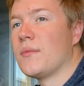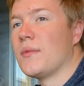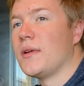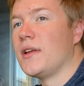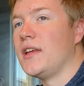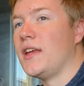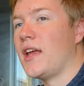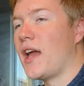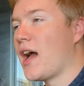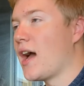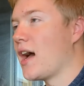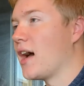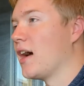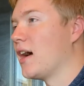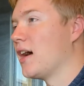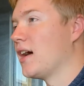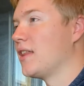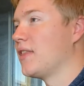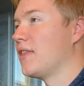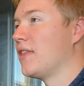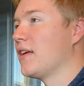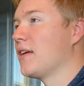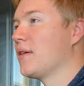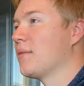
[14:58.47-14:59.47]
Yeah, I
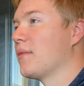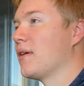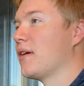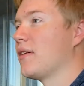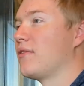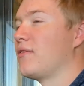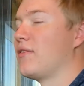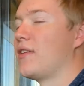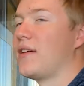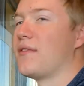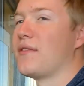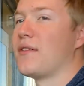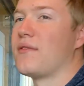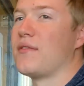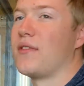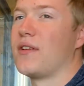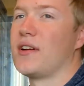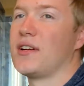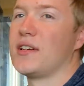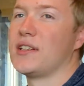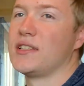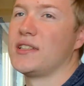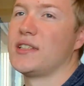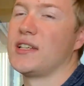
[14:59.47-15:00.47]
think my favorite
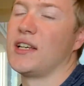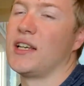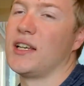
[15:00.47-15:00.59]
verse